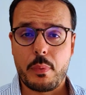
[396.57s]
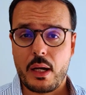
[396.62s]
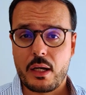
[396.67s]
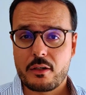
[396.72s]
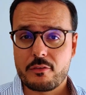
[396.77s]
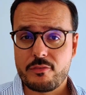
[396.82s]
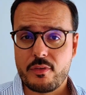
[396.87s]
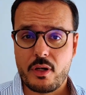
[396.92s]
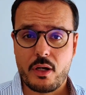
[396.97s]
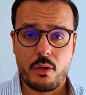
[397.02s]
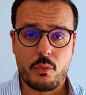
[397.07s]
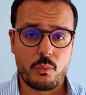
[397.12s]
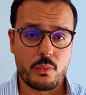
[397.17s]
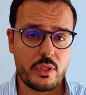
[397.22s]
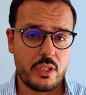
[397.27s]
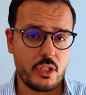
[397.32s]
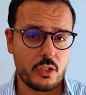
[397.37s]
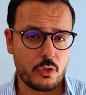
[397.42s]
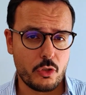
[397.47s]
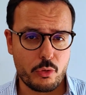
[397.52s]
Parfum
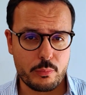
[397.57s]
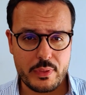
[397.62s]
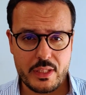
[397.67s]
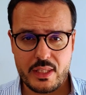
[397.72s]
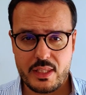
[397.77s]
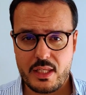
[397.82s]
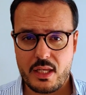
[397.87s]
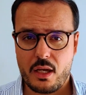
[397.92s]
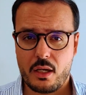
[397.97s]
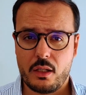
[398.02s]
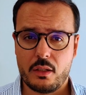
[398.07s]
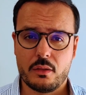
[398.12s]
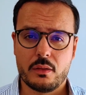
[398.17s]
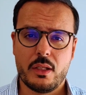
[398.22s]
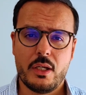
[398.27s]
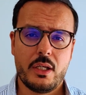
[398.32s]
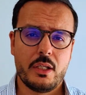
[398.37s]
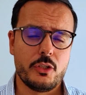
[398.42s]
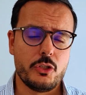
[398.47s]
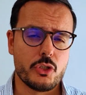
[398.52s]
with the L'Homme Idéal,
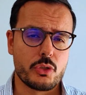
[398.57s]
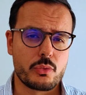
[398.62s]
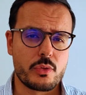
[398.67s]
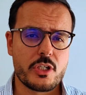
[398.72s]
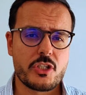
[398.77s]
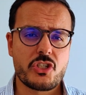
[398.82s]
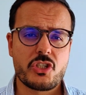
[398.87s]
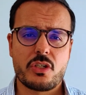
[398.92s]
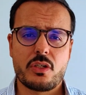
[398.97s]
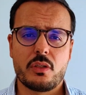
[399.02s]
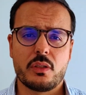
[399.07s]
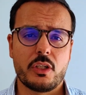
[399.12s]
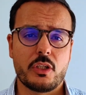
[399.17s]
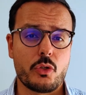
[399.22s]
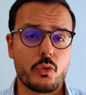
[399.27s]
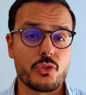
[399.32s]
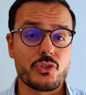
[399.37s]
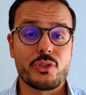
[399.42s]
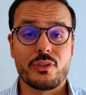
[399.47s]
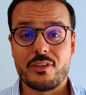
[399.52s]
the original, and
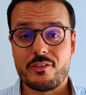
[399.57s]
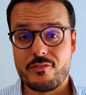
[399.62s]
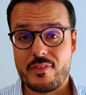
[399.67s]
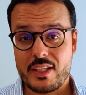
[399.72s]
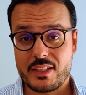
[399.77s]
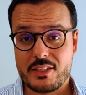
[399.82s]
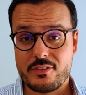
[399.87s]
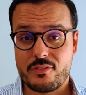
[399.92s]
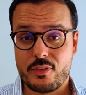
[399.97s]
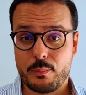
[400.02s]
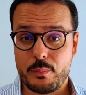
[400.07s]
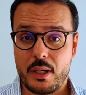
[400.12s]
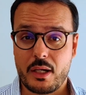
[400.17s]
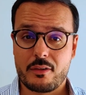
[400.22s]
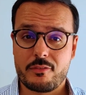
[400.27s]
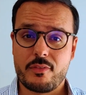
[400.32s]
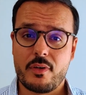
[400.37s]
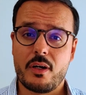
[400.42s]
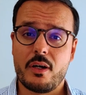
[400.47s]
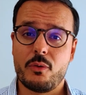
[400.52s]
also the Vetiver
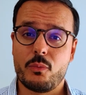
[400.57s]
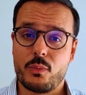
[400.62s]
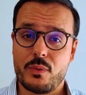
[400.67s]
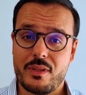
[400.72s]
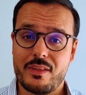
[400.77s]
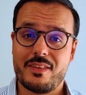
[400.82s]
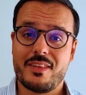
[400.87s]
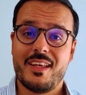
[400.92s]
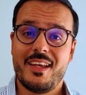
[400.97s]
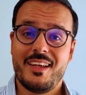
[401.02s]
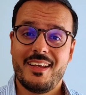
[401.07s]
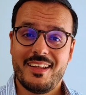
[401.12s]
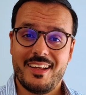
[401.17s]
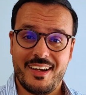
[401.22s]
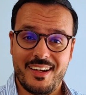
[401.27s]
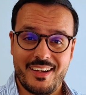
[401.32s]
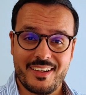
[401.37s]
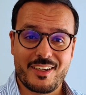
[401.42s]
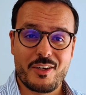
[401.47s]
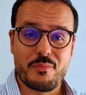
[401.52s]
Parfum with
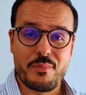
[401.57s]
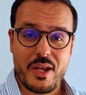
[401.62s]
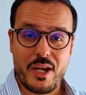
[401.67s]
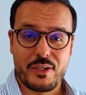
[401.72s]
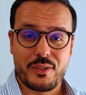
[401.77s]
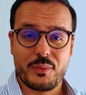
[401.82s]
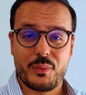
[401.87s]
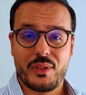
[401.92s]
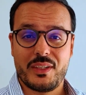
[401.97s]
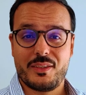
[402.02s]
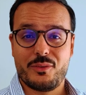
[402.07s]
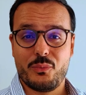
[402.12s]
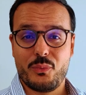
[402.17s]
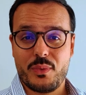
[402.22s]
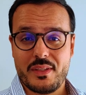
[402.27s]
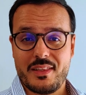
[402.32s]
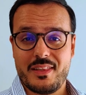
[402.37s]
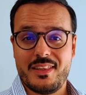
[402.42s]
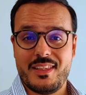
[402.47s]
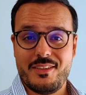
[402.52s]
comparing it
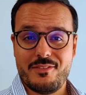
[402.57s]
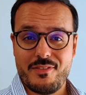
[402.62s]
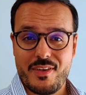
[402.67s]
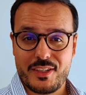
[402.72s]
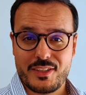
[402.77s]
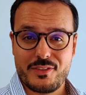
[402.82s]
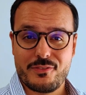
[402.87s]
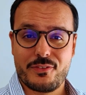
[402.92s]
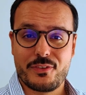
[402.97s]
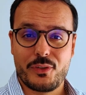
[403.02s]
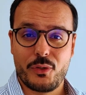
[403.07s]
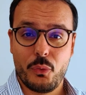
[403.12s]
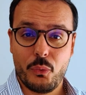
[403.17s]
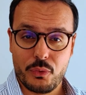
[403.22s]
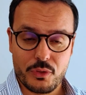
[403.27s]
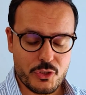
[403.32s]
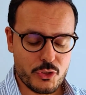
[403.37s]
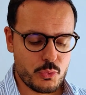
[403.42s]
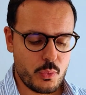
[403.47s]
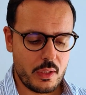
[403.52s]
with the Vetiver
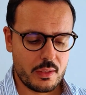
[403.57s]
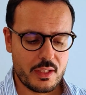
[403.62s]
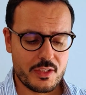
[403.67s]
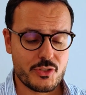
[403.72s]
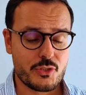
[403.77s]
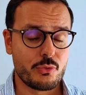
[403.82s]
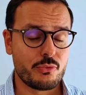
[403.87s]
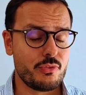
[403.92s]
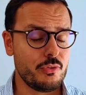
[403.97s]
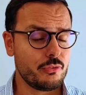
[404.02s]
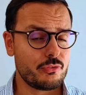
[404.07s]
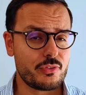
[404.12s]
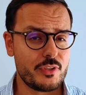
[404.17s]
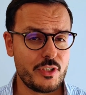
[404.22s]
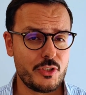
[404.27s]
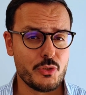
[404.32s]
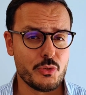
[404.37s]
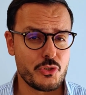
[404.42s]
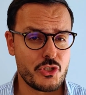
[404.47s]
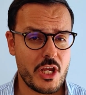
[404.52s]
Eau de Toilette. So feel
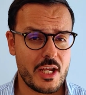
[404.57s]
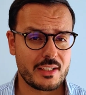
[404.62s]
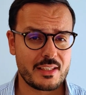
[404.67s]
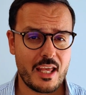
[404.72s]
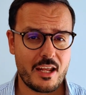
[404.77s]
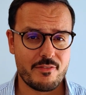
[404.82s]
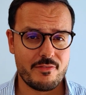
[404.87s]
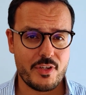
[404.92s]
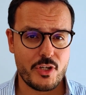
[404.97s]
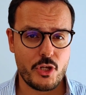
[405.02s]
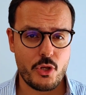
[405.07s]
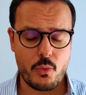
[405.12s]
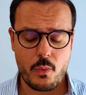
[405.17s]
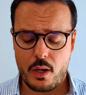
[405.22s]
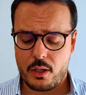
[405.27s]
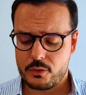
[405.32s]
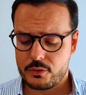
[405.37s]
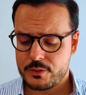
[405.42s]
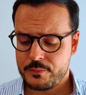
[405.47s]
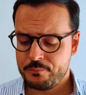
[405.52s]
free to check that video
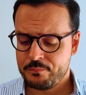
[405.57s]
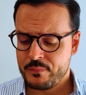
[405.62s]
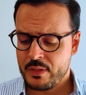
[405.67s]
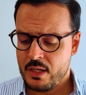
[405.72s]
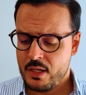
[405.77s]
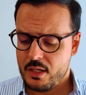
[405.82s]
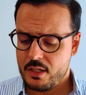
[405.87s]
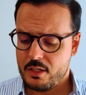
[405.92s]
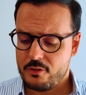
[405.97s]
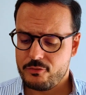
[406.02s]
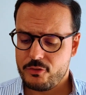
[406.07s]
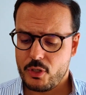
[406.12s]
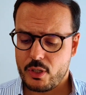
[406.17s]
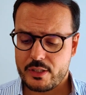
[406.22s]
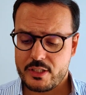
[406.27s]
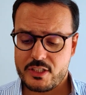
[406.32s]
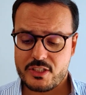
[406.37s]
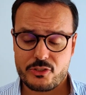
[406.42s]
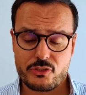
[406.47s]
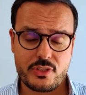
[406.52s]
out if you
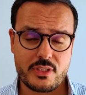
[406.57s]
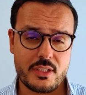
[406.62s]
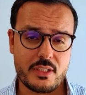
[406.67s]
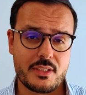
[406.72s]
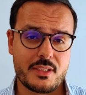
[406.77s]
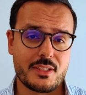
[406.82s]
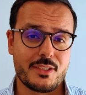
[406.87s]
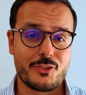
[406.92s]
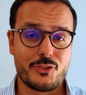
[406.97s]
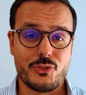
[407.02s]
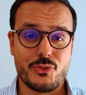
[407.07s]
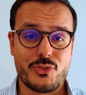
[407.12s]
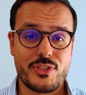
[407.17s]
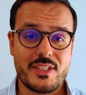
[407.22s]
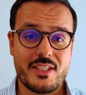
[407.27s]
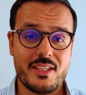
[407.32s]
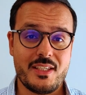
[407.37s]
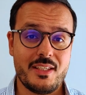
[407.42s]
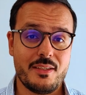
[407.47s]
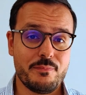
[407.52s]
are interested to
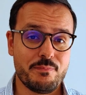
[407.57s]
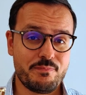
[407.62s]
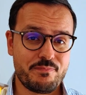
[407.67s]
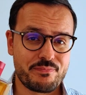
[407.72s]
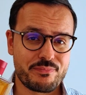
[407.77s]
see